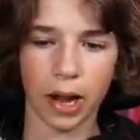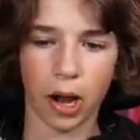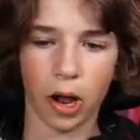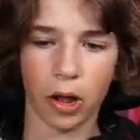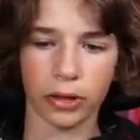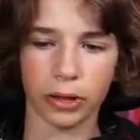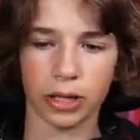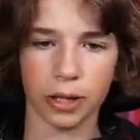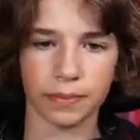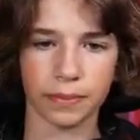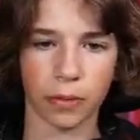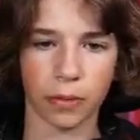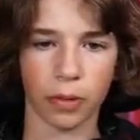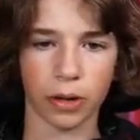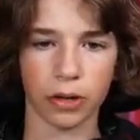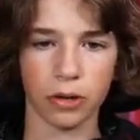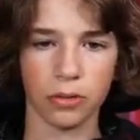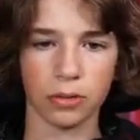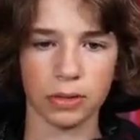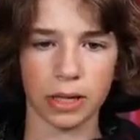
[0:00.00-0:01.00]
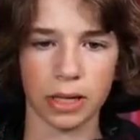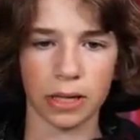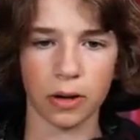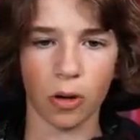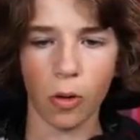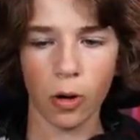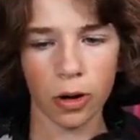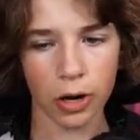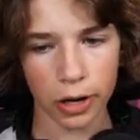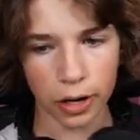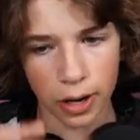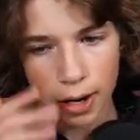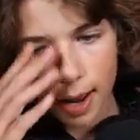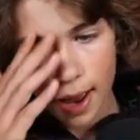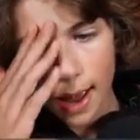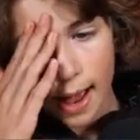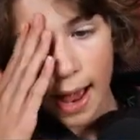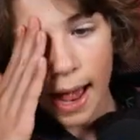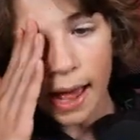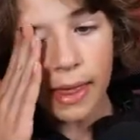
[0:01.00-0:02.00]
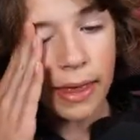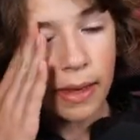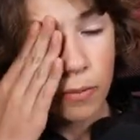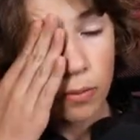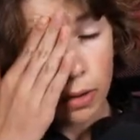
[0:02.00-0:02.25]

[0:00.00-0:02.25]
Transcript: all the clips I want to use in order, and then